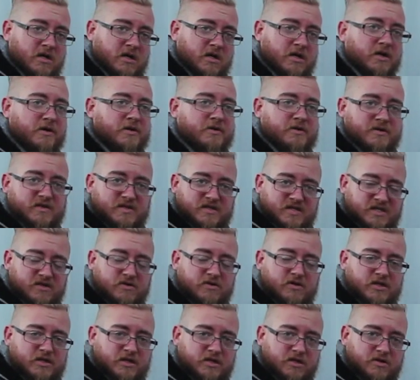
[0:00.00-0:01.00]
It's still
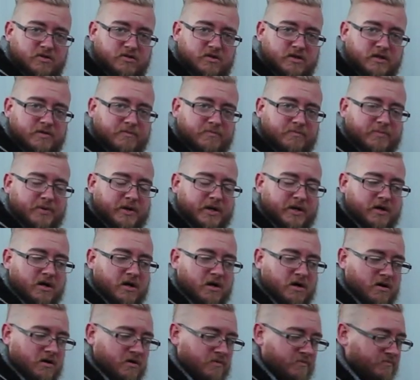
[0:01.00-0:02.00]
good to do it, but
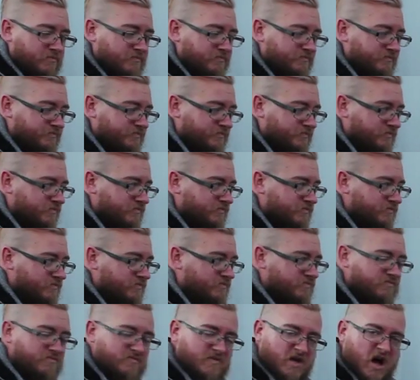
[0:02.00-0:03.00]

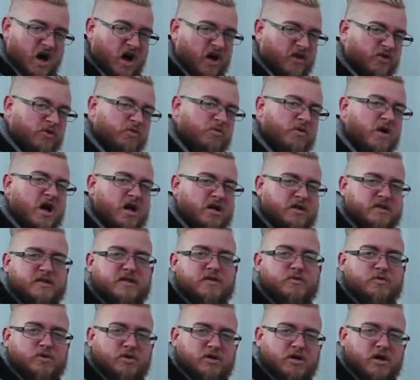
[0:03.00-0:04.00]
other rocks
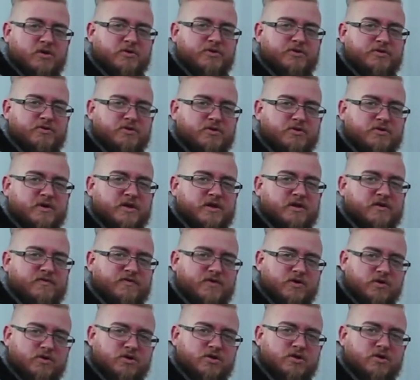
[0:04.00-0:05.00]
that we'll go through in the
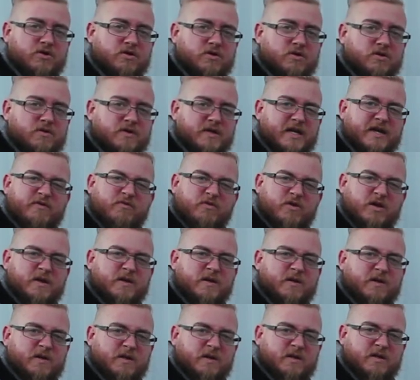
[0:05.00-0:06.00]
future, they
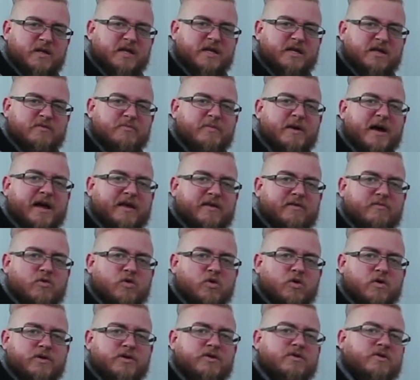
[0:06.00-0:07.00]
really need the bath
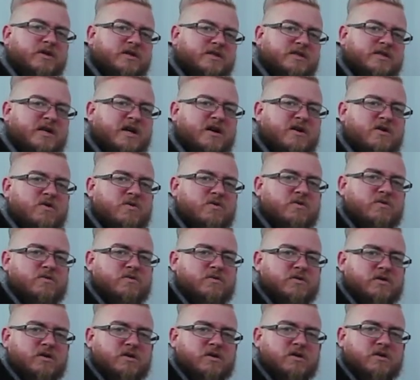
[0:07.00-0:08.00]
more. You can tell
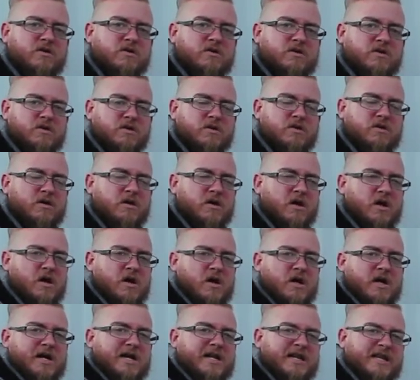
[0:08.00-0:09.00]
the
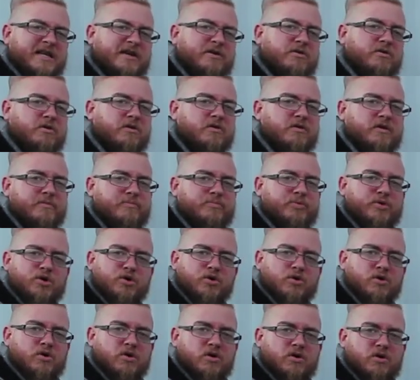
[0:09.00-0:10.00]
clearer and
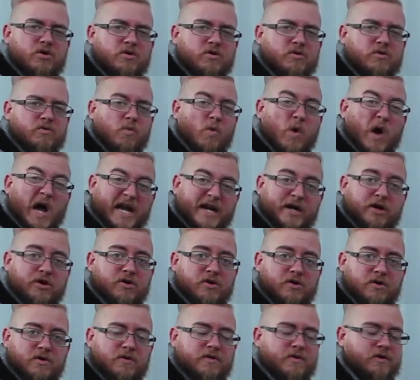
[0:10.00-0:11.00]
purer,
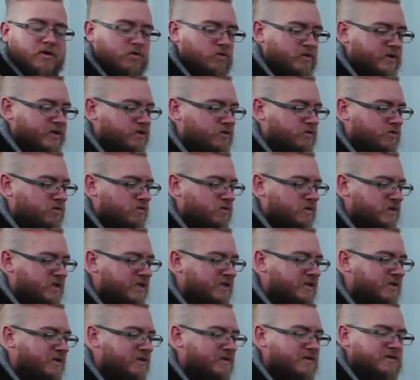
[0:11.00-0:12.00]
whiter the crystal
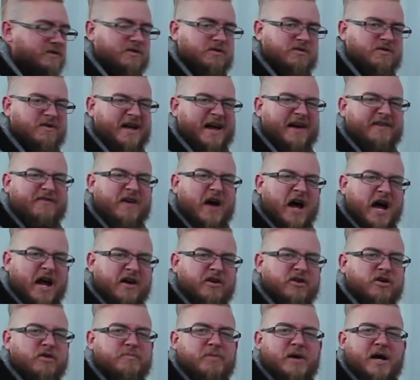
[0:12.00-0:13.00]
is, you'll have
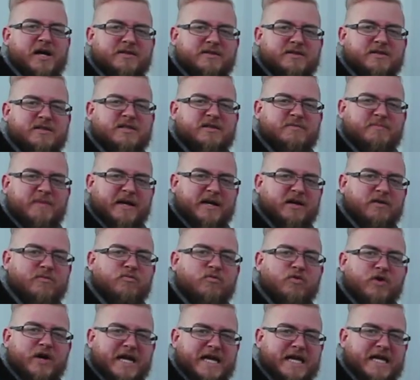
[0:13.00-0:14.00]
iron deposits that make them
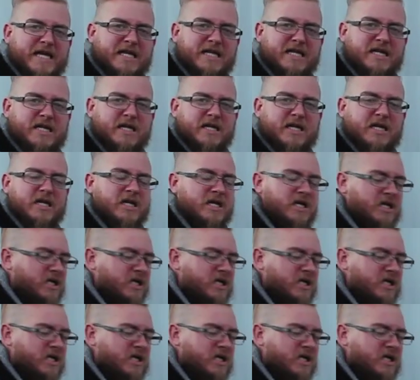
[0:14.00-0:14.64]
red, and